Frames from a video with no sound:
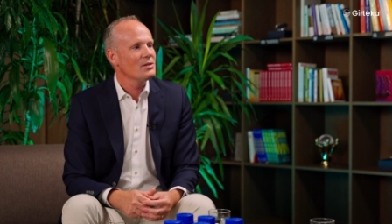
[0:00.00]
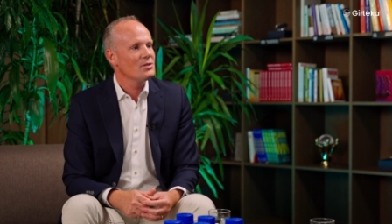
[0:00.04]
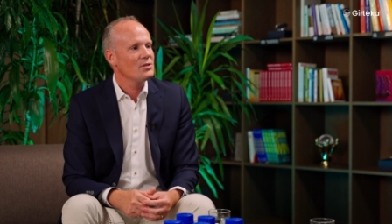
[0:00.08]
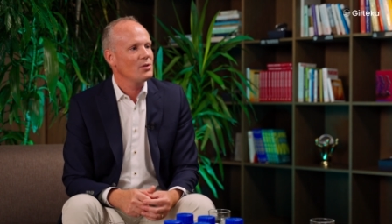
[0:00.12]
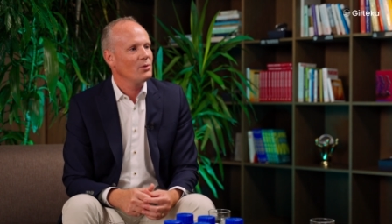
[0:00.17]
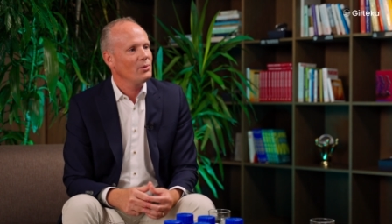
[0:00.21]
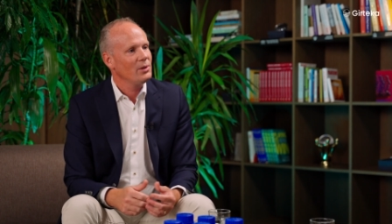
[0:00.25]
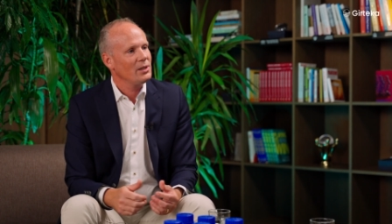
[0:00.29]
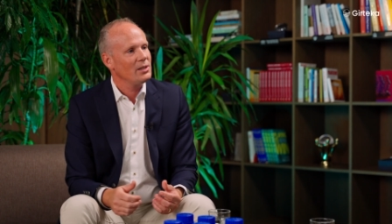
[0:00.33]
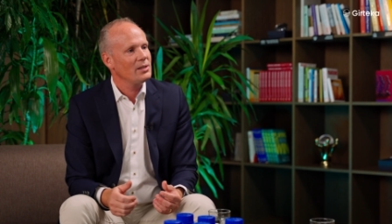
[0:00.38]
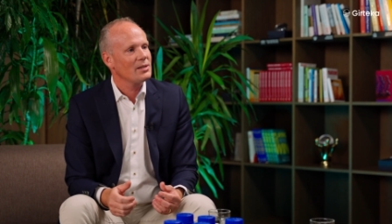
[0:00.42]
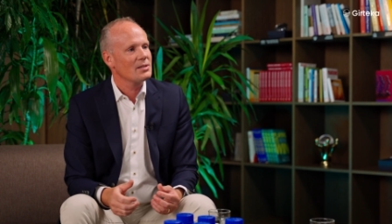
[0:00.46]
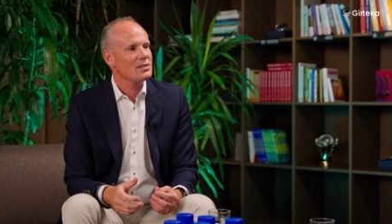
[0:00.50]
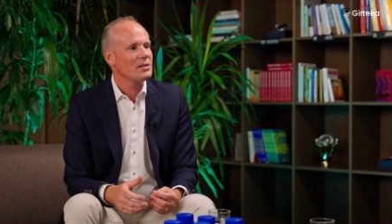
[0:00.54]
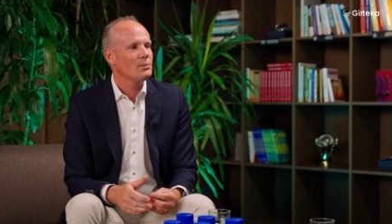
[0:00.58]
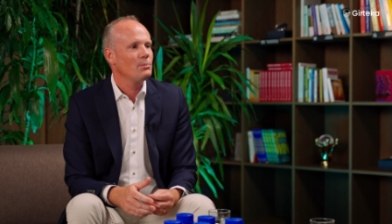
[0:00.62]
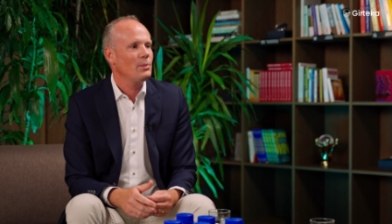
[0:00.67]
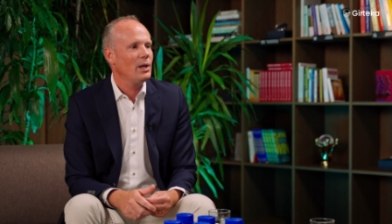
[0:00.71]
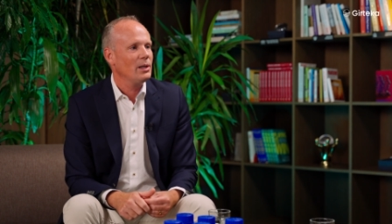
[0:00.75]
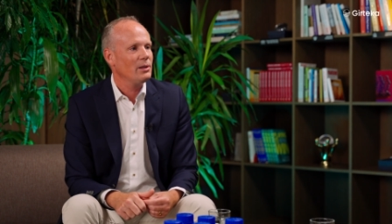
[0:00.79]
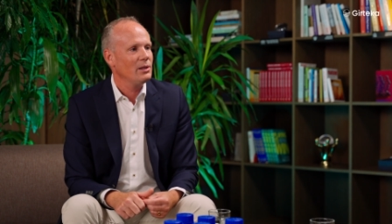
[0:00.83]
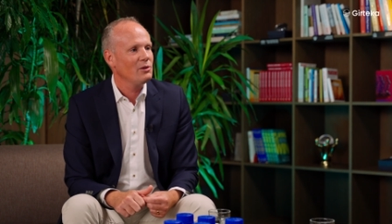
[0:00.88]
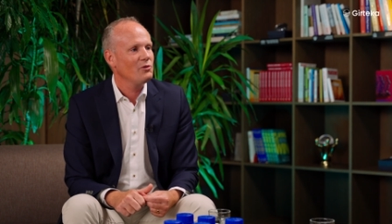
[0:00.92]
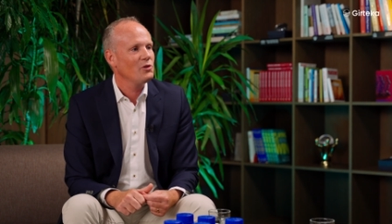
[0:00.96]
So it doesn't
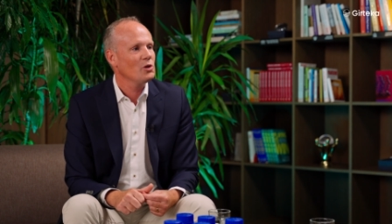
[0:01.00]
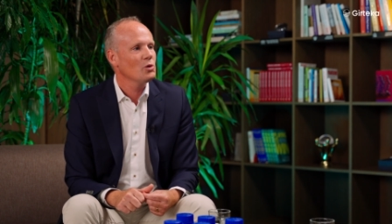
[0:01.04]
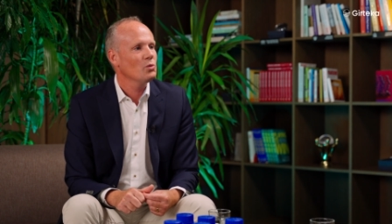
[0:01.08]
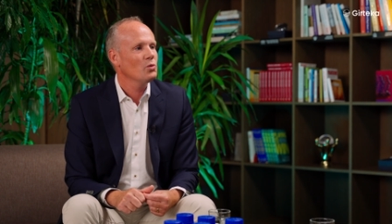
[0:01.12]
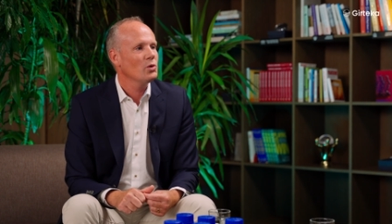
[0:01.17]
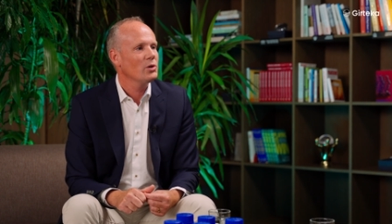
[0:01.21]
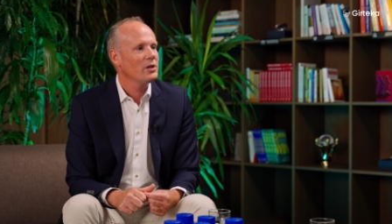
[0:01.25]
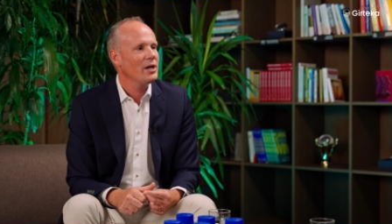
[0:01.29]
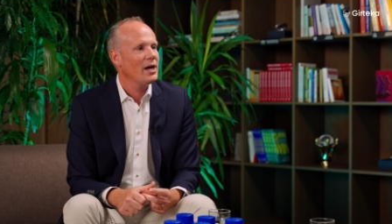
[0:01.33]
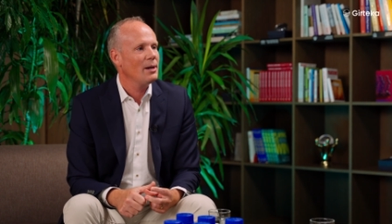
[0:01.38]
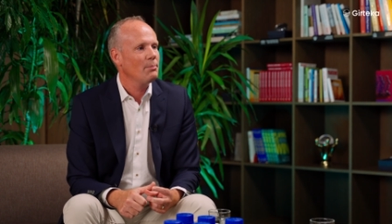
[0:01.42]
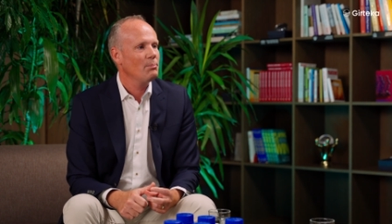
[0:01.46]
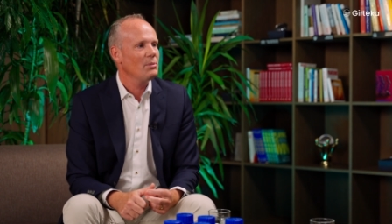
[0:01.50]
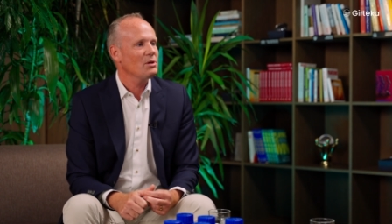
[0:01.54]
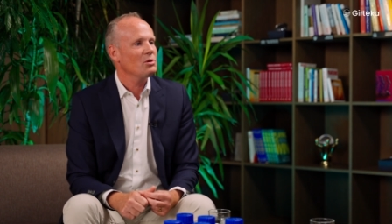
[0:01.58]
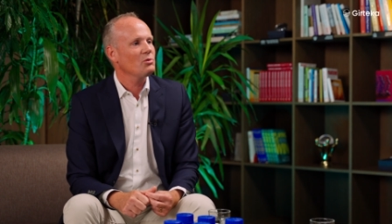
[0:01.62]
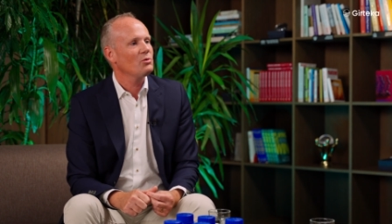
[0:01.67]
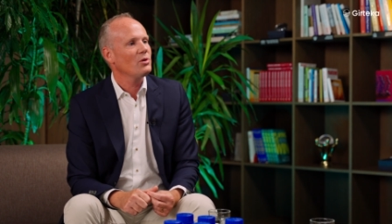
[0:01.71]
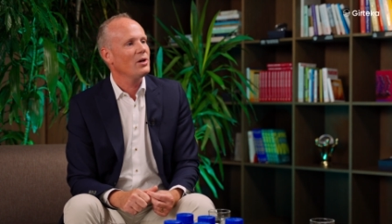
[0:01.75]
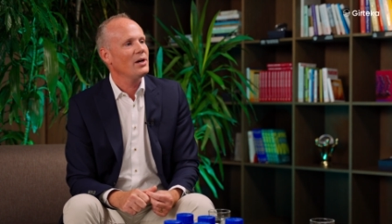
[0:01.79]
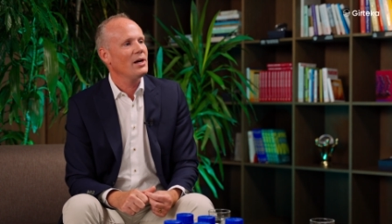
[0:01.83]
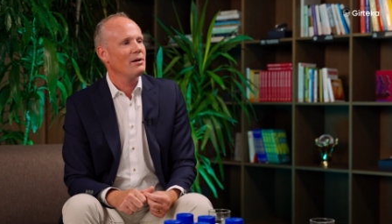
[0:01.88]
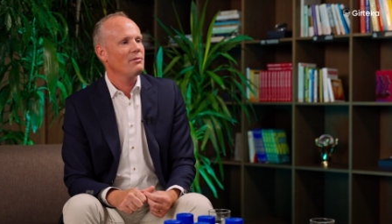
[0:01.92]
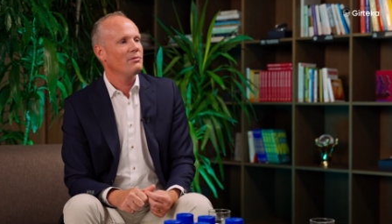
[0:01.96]
matter if you would happen
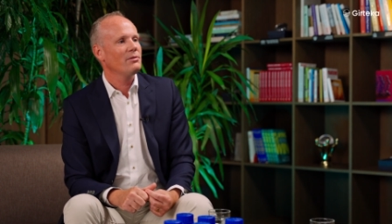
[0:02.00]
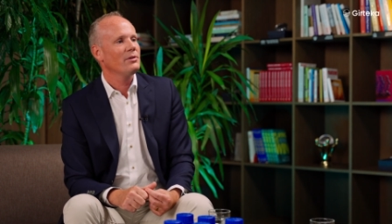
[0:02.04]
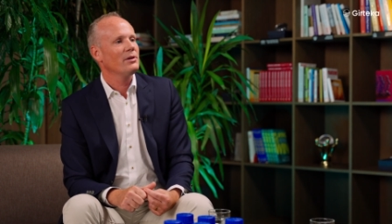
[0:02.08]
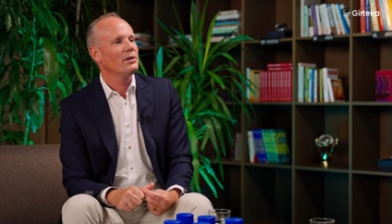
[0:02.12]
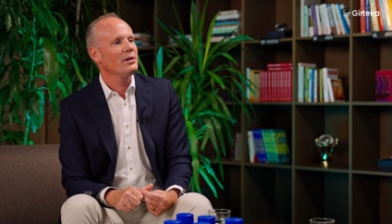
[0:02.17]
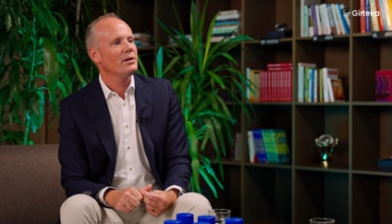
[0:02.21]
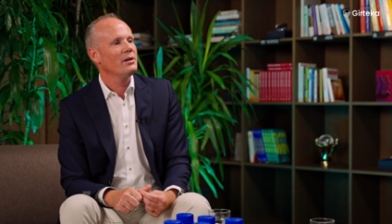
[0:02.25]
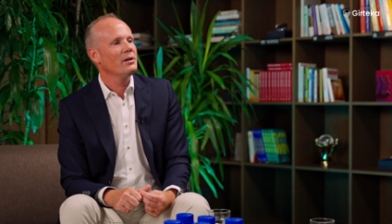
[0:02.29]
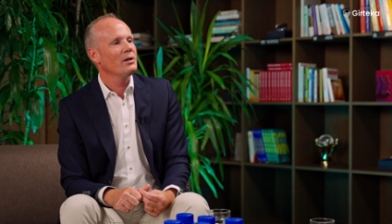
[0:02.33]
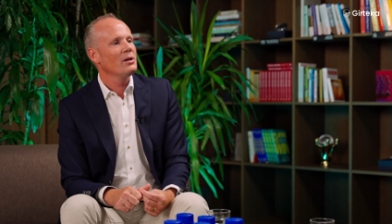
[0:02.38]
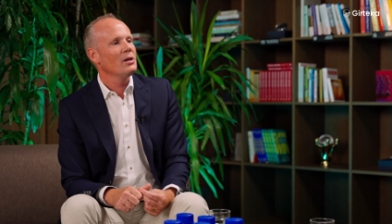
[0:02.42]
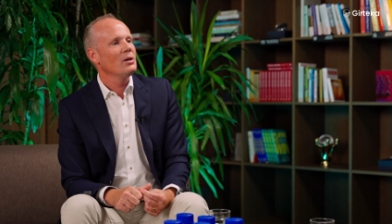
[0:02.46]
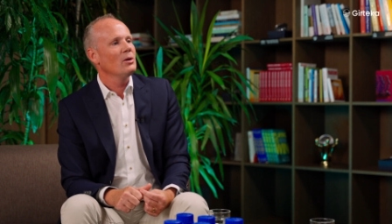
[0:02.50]
to have uh,